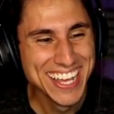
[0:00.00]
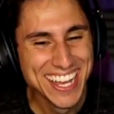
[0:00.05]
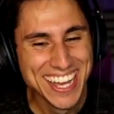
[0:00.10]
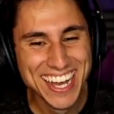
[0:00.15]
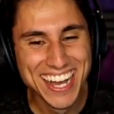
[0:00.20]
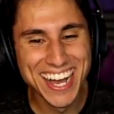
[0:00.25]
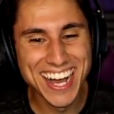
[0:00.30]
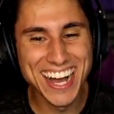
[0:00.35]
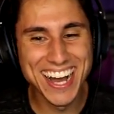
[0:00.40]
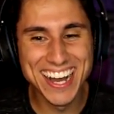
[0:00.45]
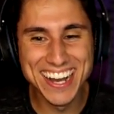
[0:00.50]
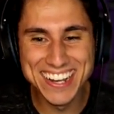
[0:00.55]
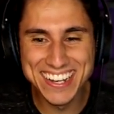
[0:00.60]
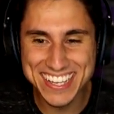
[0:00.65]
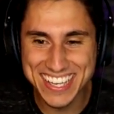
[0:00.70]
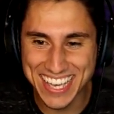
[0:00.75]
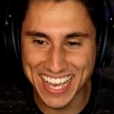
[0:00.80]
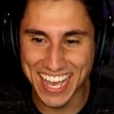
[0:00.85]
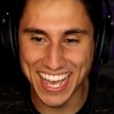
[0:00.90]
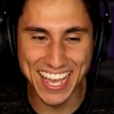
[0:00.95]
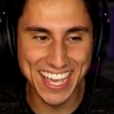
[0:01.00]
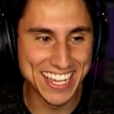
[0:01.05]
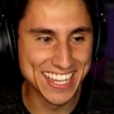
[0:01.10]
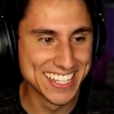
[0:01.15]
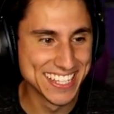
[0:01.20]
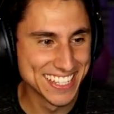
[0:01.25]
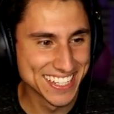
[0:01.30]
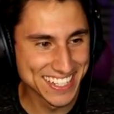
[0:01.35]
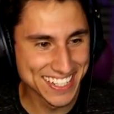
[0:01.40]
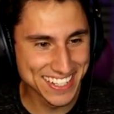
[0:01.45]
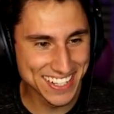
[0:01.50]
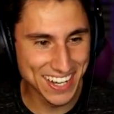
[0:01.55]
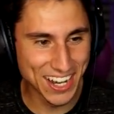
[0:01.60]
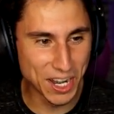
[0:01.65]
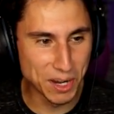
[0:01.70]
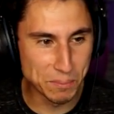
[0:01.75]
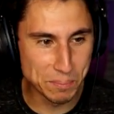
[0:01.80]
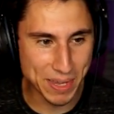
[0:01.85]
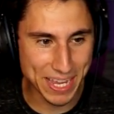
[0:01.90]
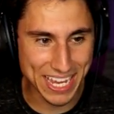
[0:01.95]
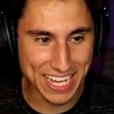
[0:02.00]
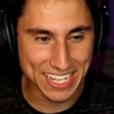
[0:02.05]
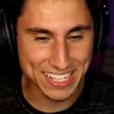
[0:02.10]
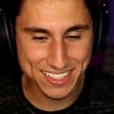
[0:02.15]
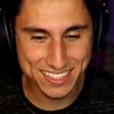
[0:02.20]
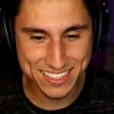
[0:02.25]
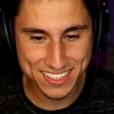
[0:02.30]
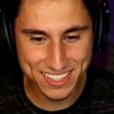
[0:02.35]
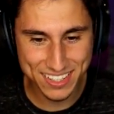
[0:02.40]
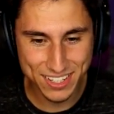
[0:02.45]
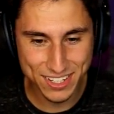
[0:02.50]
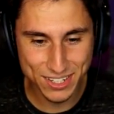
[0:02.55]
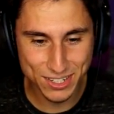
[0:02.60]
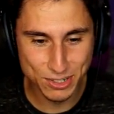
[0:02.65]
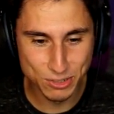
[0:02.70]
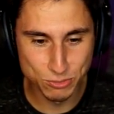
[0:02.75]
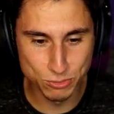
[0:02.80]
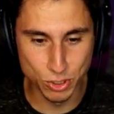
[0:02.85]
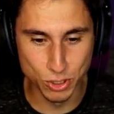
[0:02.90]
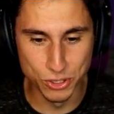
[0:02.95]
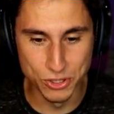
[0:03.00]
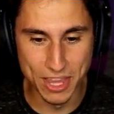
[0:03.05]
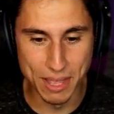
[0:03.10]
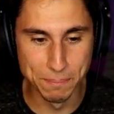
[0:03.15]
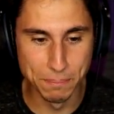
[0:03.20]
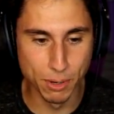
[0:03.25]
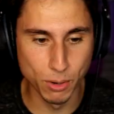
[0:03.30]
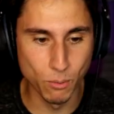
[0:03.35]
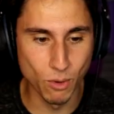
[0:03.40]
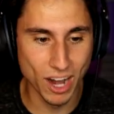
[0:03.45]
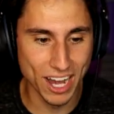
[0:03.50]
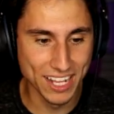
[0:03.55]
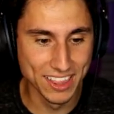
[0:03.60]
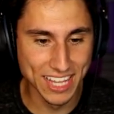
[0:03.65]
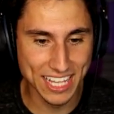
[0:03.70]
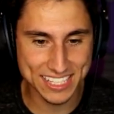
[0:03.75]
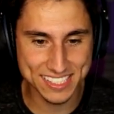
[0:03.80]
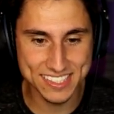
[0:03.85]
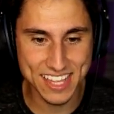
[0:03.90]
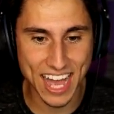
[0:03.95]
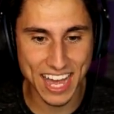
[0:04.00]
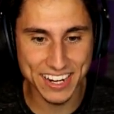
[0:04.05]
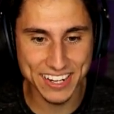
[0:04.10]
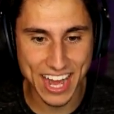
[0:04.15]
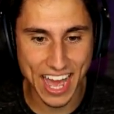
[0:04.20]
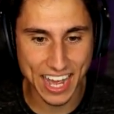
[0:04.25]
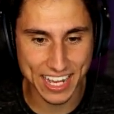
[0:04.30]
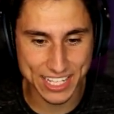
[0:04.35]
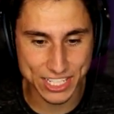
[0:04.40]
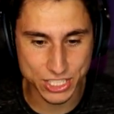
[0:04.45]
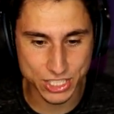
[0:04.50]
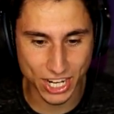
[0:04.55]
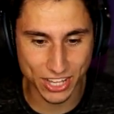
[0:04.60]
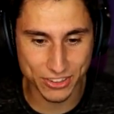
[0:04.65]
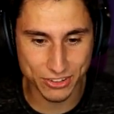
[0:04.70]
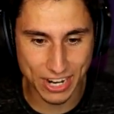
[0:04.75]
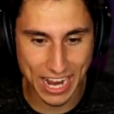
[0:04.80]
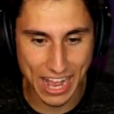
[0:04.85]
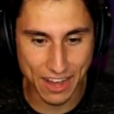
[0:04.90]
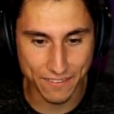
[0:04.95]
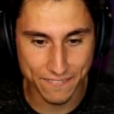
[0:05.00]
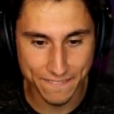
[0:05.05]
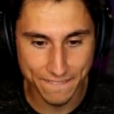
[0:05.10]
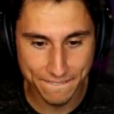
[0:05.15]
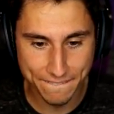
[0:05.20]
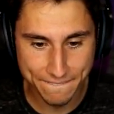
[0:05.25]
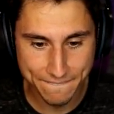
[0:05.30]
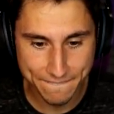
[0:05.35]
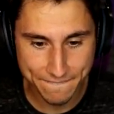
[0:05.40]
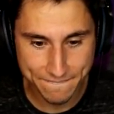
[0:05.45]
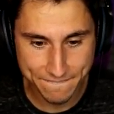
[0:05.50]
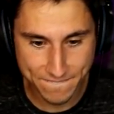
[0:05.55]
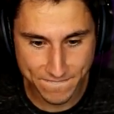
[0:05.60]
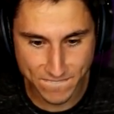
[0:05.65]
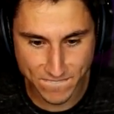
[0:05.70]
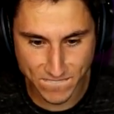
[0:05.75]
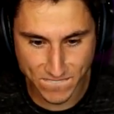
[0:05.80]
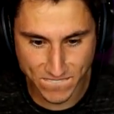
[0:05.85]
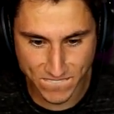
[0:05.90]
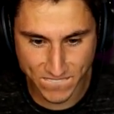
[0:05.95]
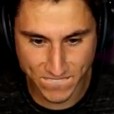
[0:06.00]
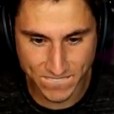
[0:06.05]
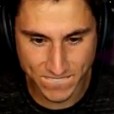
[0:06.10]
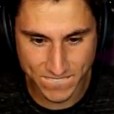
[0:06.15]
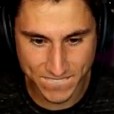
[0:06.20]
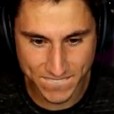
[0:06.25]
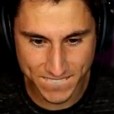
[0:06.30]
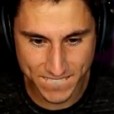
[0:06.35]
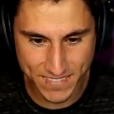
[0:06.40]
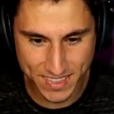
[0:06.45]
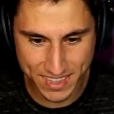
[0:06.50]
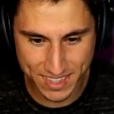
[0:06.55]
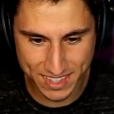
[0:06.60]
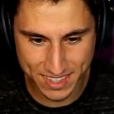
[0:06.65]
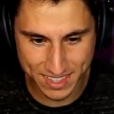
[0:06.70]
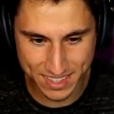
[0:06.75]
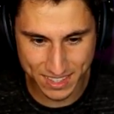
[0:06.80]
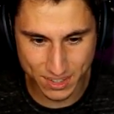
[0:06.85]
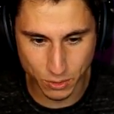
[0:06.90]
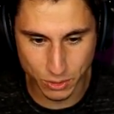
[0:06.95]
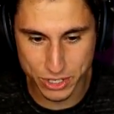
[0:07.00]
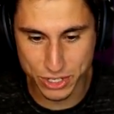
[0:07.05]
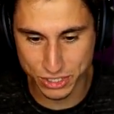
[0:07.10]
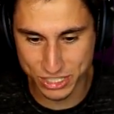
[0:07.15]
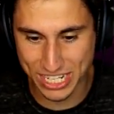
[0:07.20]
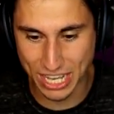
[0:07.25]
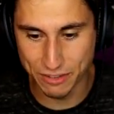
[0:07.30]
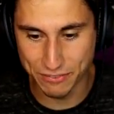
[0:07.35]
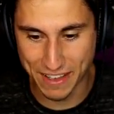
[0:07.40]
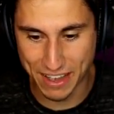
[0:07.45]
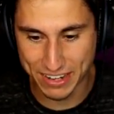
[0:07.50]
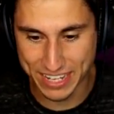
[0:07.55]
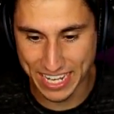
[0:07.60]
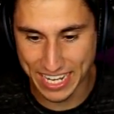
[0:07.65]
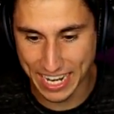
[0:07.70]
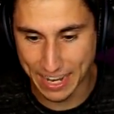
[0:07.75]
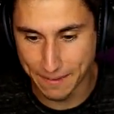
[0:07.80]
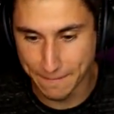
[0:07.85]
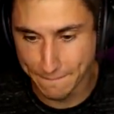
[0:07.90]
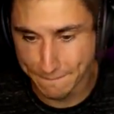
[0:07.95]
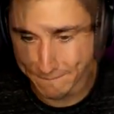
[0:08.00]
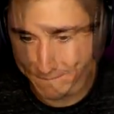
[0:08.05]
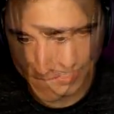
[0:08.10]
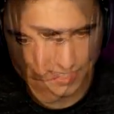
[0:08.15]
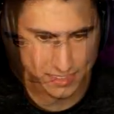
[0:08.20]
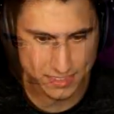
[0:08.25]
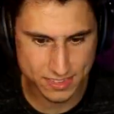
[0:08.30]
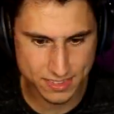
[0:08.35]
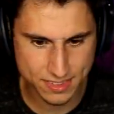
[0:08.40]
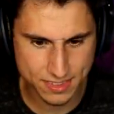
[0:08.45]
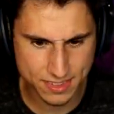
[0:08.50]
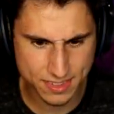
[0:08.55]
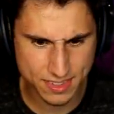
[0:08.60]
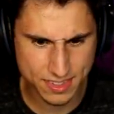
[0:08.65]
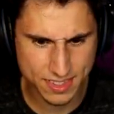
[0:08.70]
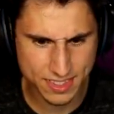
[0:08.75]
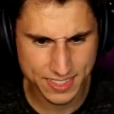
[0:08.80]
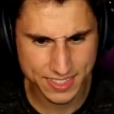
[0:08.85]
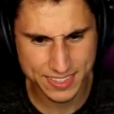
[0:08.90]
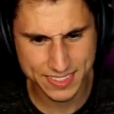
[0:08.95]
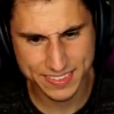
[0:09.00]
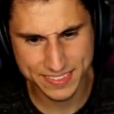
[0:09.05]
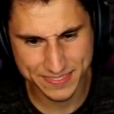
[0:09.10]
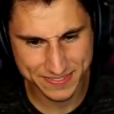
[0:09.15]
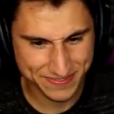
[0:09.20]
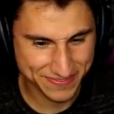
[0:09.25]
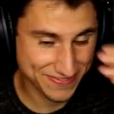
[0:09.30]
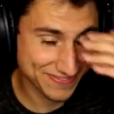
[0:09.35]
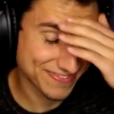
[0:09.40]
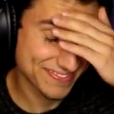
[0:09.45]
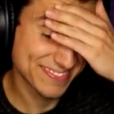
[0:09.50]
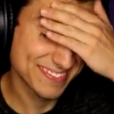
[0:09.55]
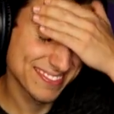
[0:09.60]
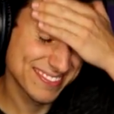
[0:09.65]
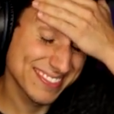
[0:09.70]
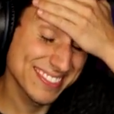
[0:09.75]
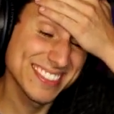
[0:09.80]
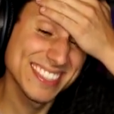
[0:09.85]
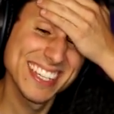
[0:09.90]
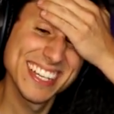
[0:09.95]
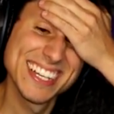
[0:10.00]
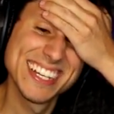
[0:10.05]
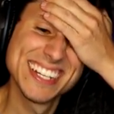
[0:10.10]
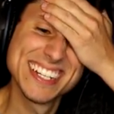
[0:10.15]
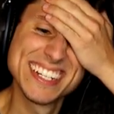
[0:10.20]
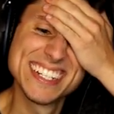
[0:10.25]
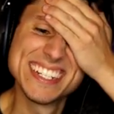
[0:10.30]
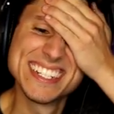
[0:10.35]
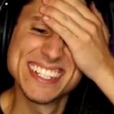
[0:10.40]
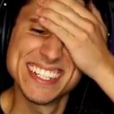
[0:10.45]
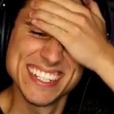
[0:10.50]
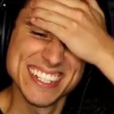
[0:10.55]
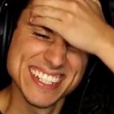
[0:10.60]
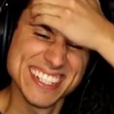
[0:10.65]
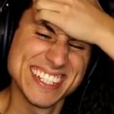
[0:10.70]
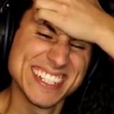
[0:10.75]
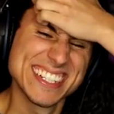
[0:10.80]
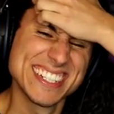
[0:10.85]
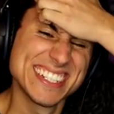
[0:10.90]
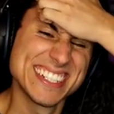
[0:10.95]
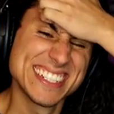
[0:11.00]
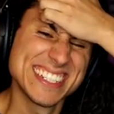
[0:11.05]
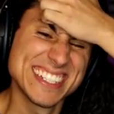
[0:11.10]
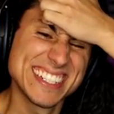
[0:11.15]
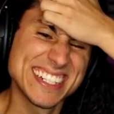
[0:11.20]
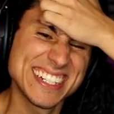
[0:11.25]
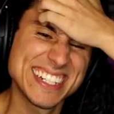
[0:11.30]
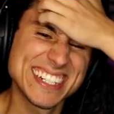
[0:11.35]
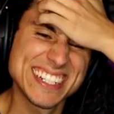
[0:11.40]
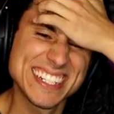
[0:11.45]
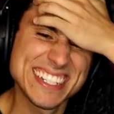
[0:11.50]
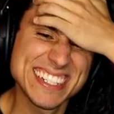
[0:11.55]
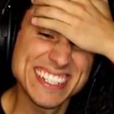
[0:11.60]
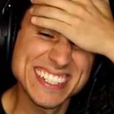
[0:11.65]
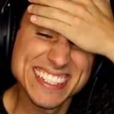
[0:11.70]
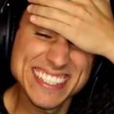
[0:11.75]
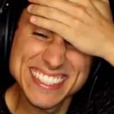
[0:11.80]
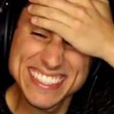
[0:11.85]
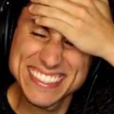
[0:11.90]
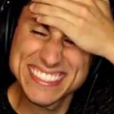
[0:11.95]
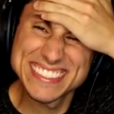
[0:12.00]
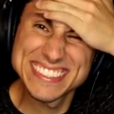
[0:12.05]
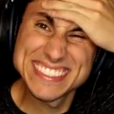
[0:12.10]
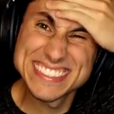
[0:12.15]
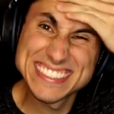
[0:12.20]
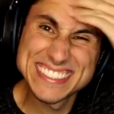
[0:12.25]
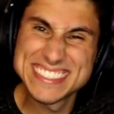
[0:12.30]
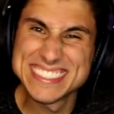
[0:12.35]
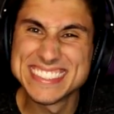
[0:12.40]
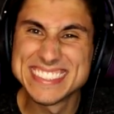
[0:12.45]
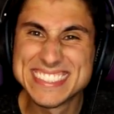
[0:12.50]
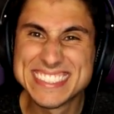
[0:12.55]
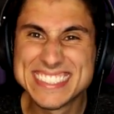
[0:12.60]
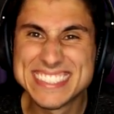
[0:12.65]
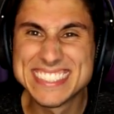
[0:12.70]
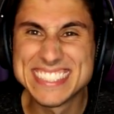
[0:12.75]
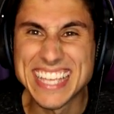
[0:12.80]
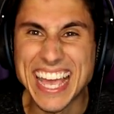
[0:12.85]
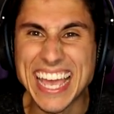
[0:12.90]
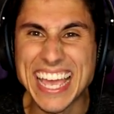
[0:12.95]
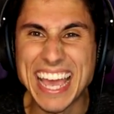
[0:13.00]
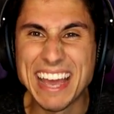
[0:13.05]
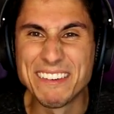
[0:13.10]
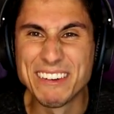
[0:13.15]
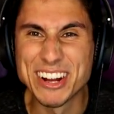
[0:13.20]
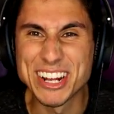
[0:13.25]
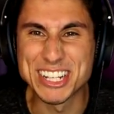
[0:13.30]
go. Okay. All right, Brad, we got to step it up. Rule number one, let's not knock each other out. Or myself out. Yeah, yeah, yeah. Or yourself out. Yeah, yeah. Come on, come on. Okay. All right, round one goes to the Icy Boys. All right, Brandon, now we're going to start trying. Yeah, yeah, we're